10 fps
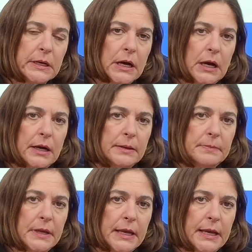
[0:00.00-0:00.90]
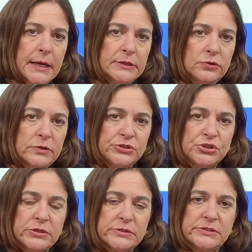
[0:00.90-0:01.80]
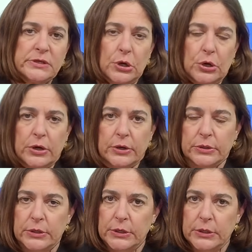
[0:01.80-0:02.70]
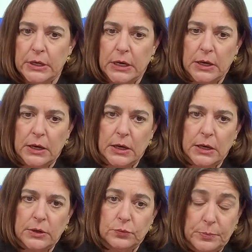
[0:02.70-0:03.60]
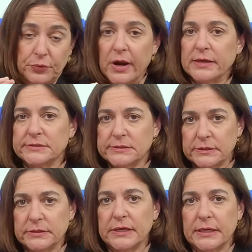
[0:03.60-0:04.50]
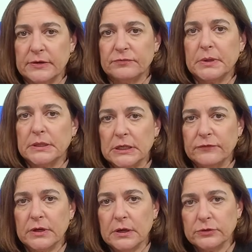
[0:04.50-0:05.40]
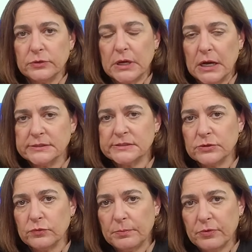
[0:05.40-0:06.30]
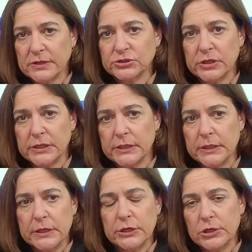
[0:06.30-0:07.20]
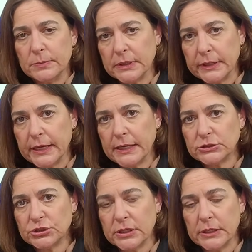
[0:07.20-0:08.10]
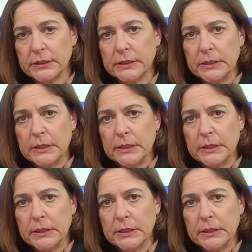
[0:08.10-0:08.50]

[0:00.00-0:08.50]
And Christians are repressed. They've been living under constant repression, humiliation,